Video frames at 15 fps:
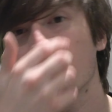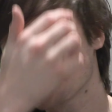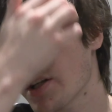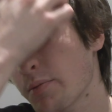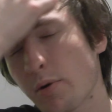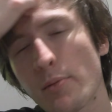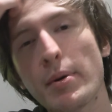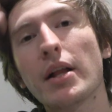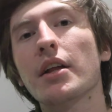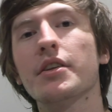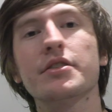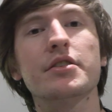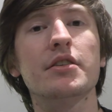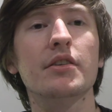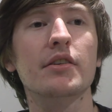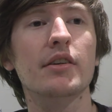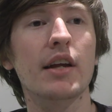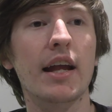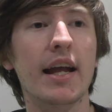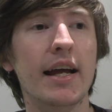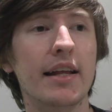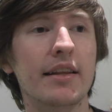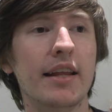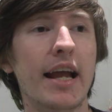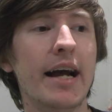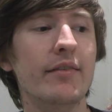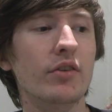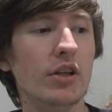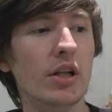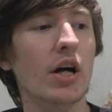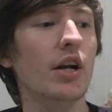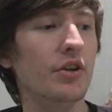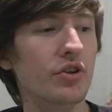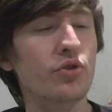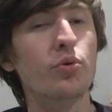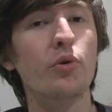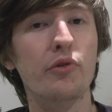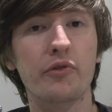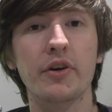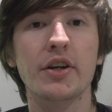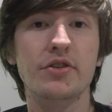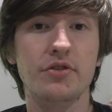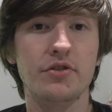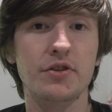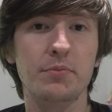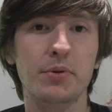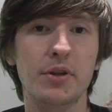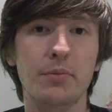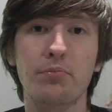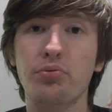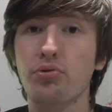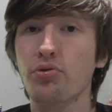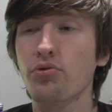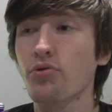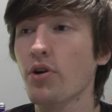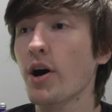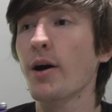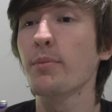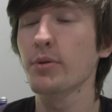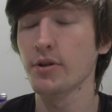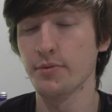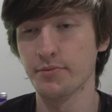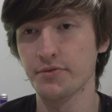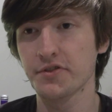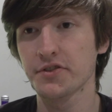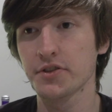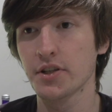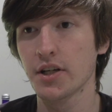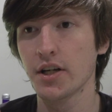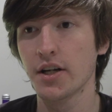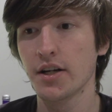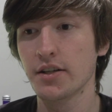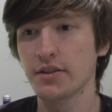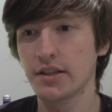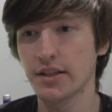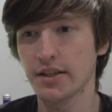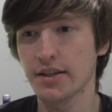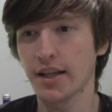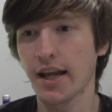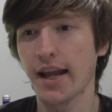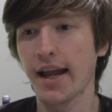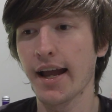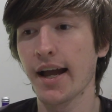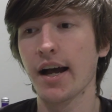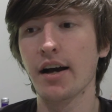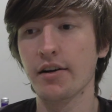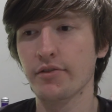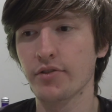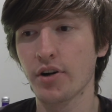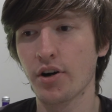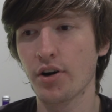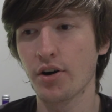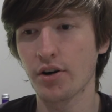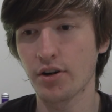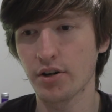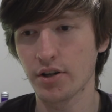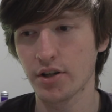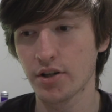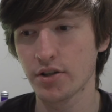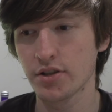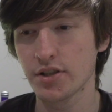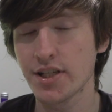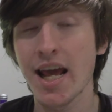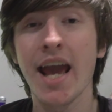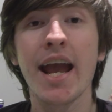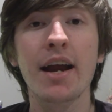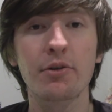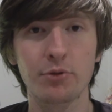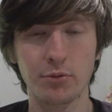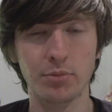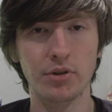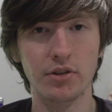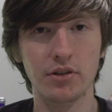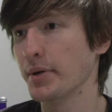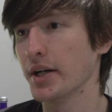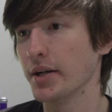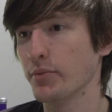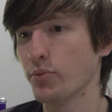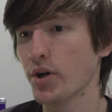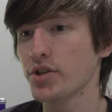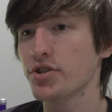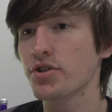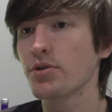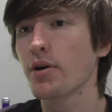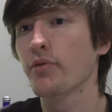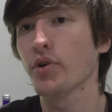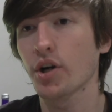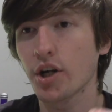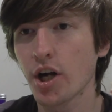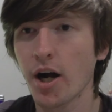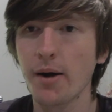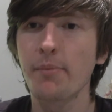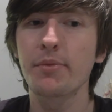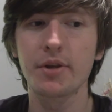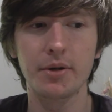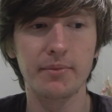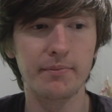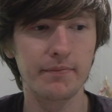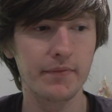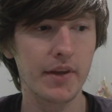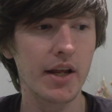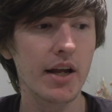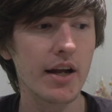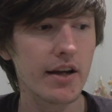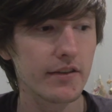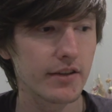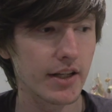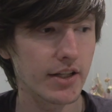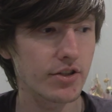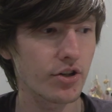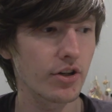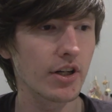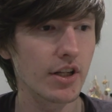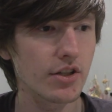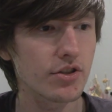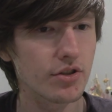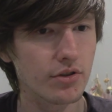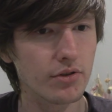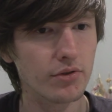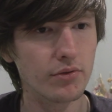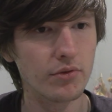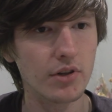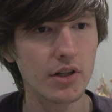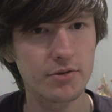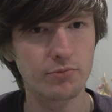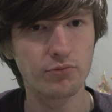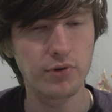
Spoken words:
really well balanced and they have a lot of cool features, but the problems that they have are terrible. But once you overcome them, they turn into some